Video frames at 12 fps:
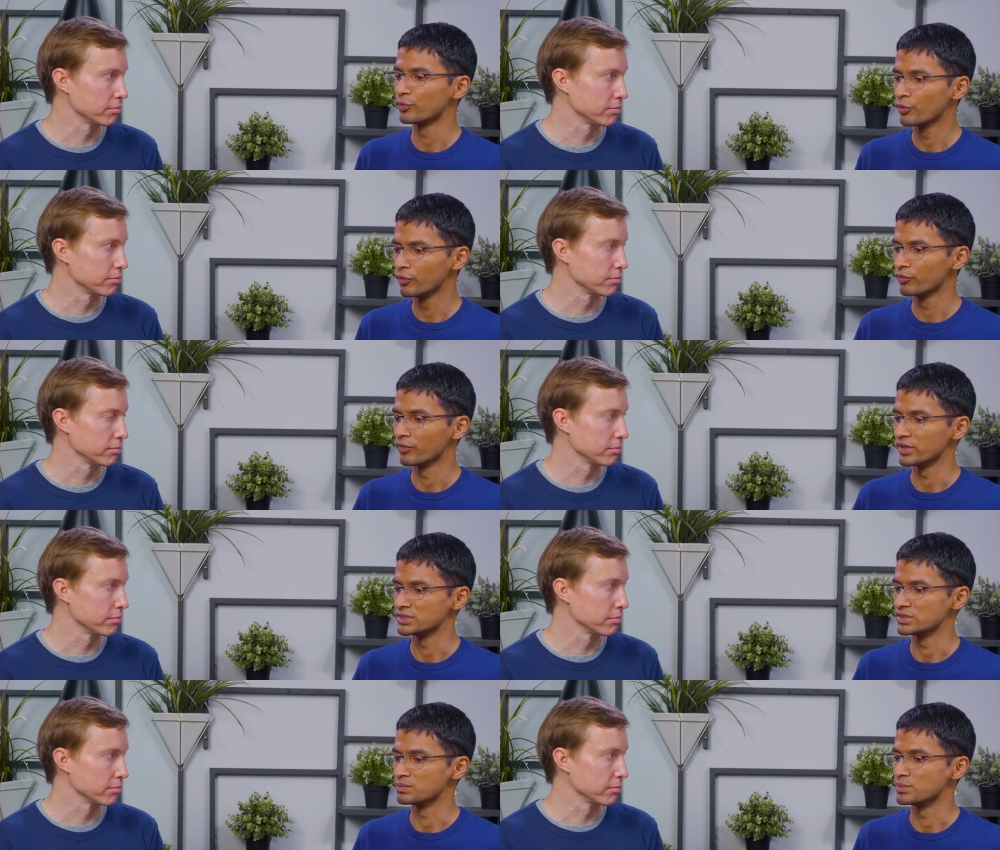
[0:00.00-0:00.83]

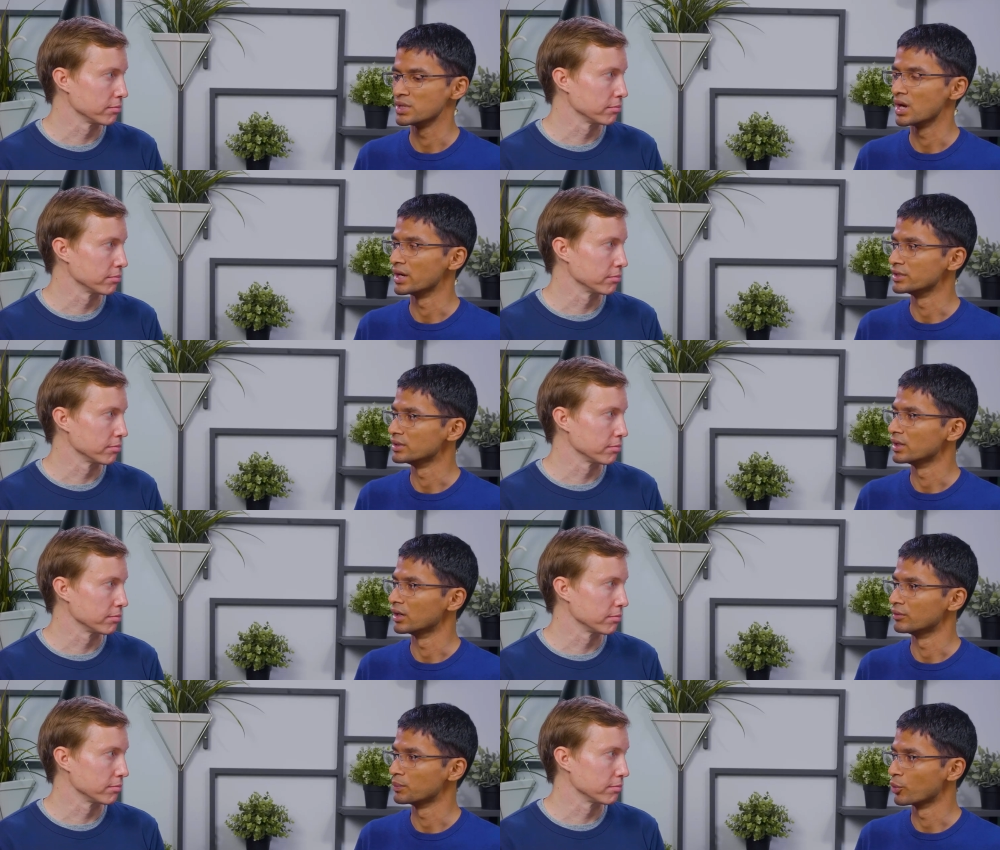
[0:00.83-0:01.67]
Speaker 1: full-fledged BI
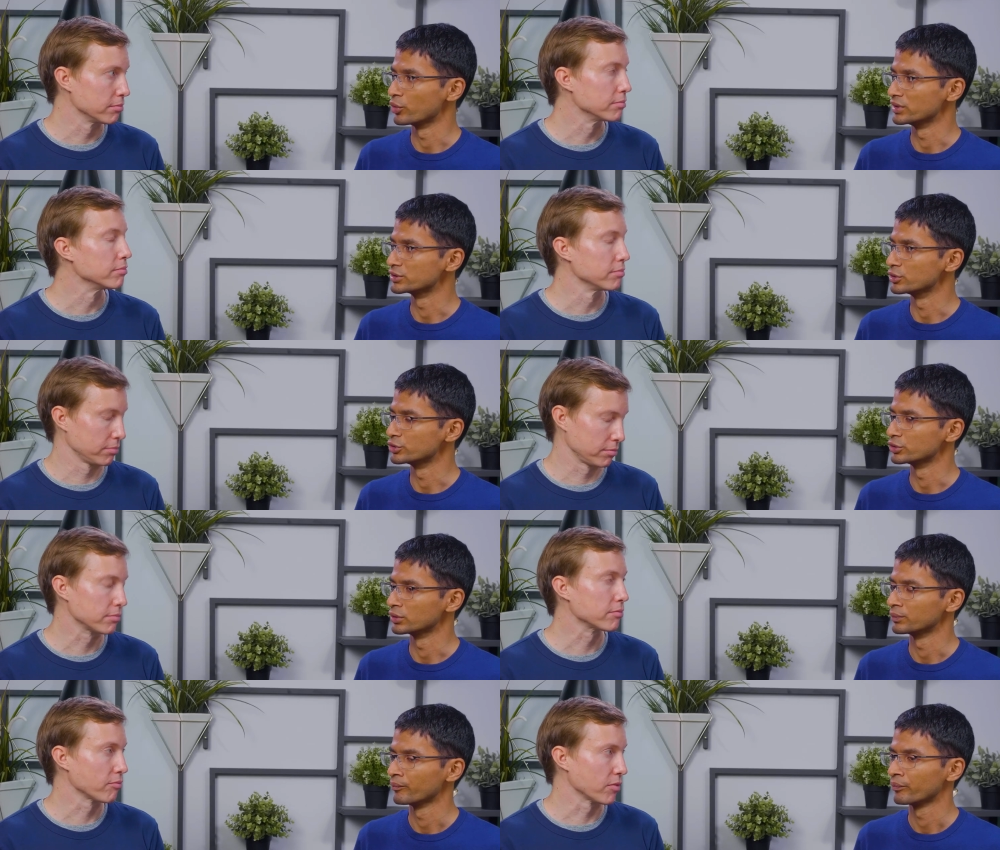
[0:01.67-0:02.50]
reporting
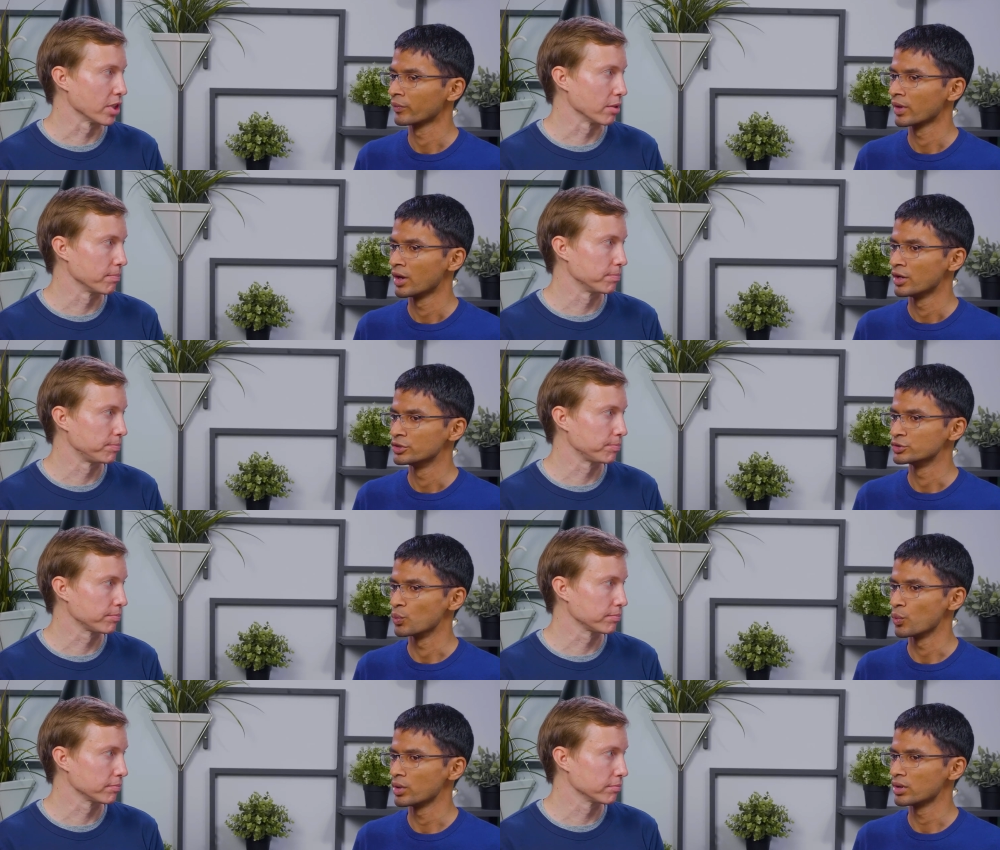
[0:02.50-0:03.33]
solution. Yeah.
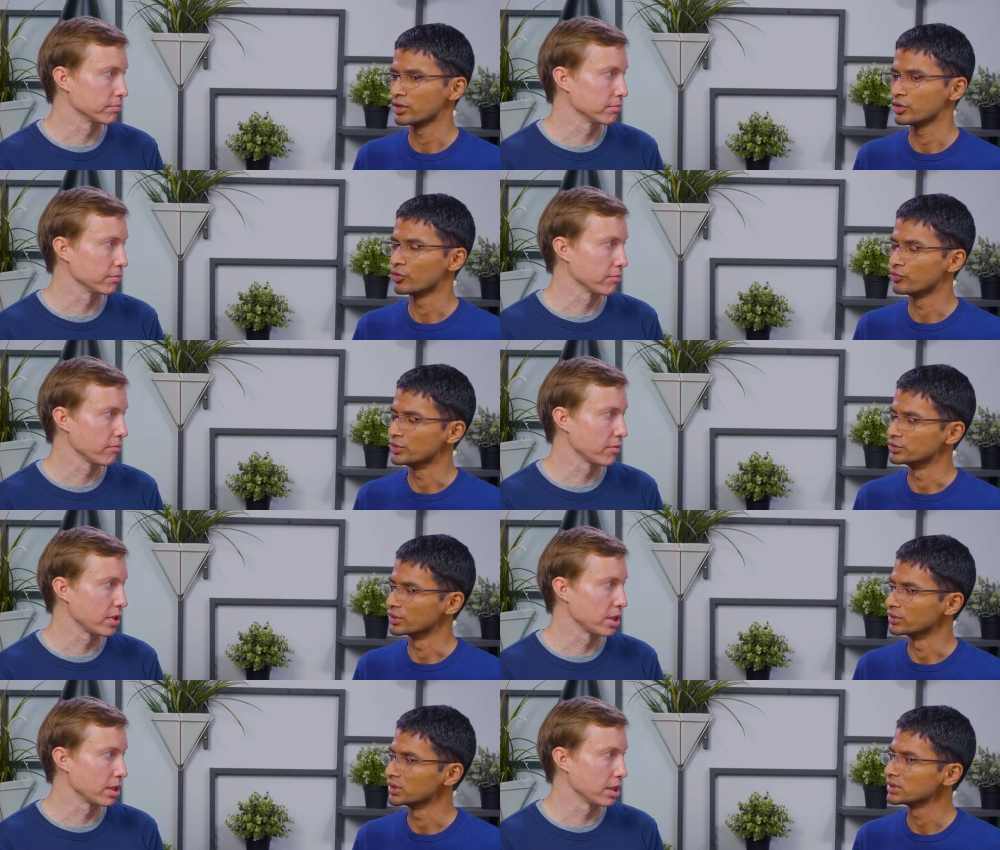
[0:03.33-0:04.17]
So what are your
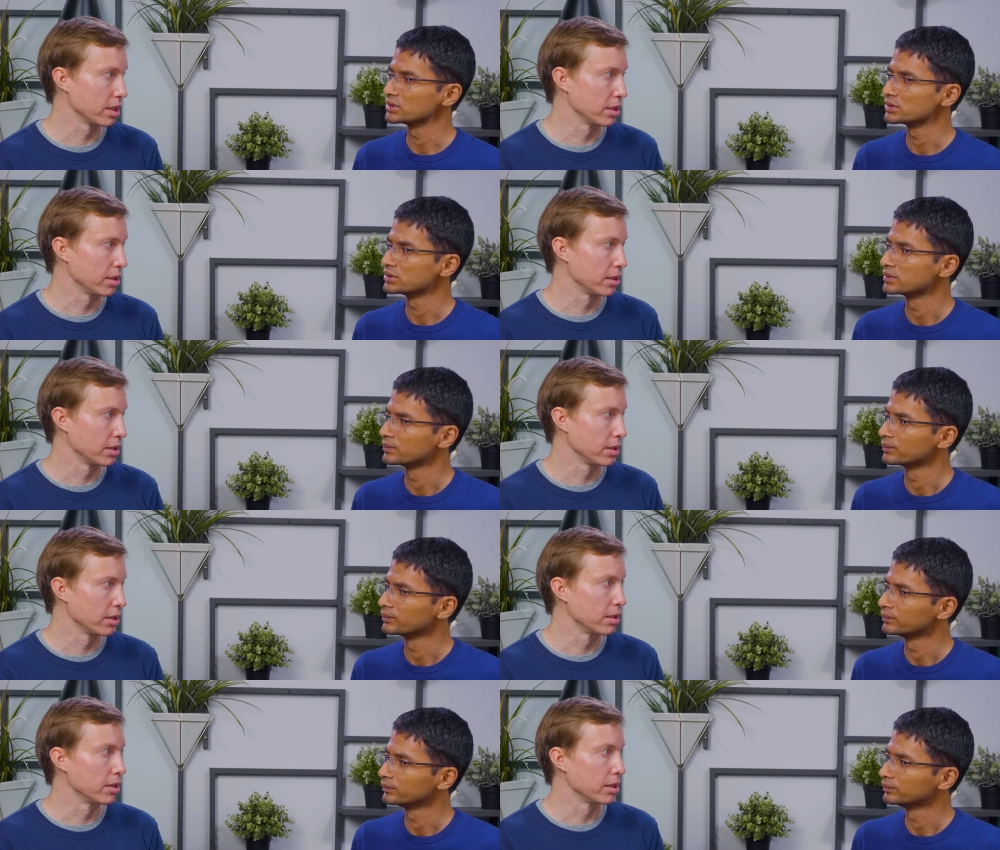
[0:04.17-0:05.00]
views on this?
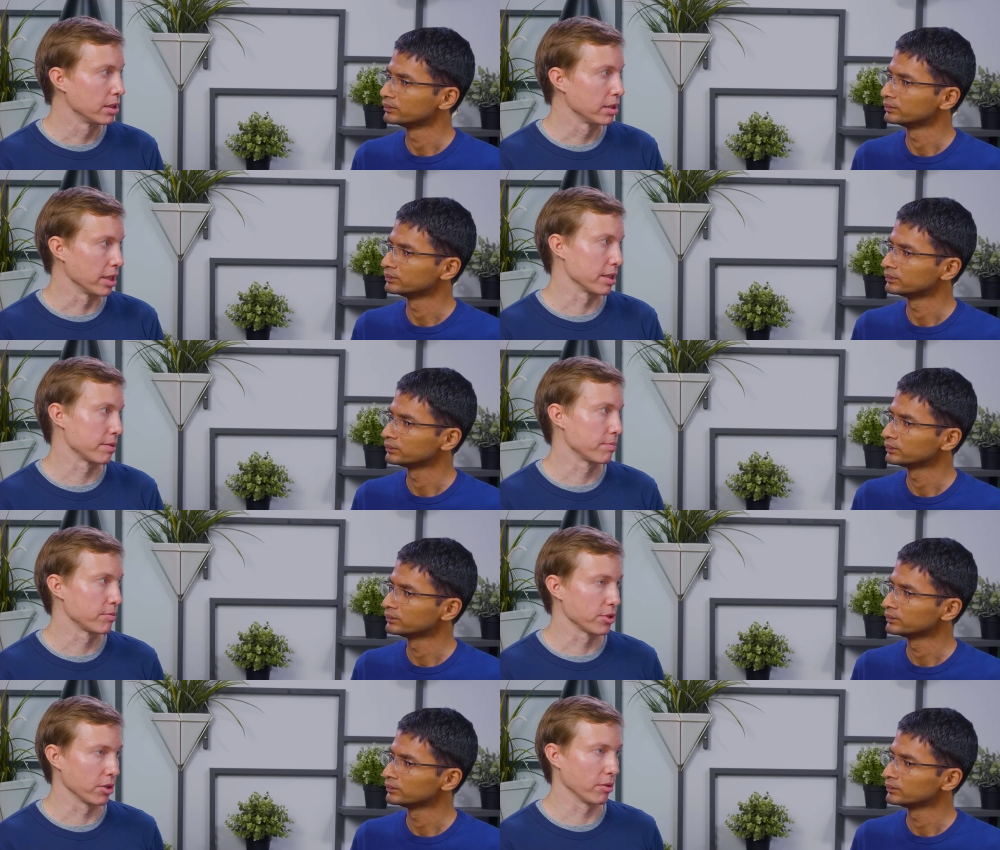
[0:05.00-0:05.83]
Yes,
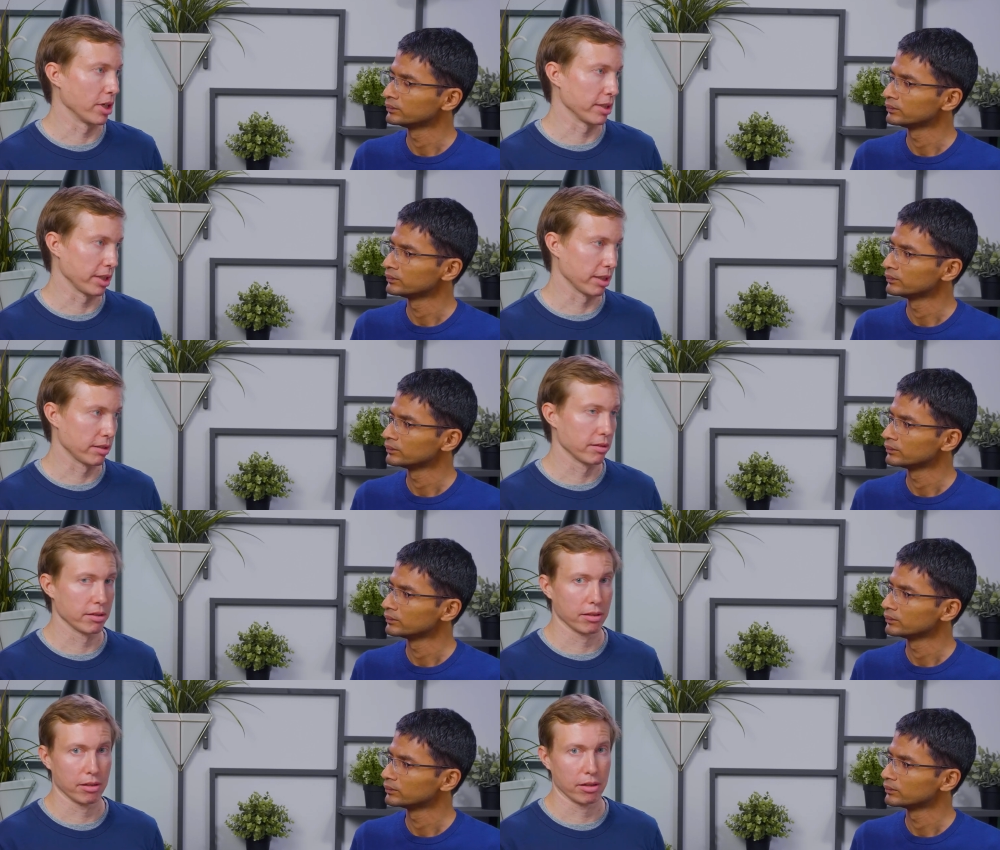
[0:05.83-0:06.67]
Speaker 2: so I think
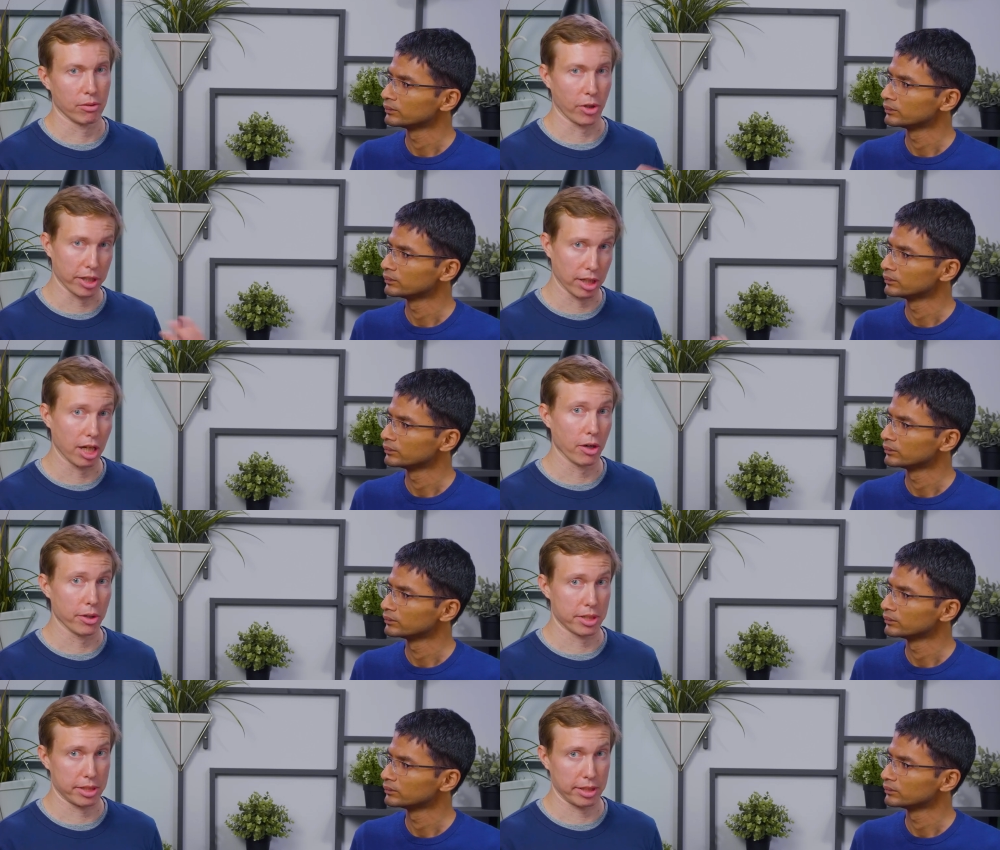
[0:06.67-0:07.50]
right now it's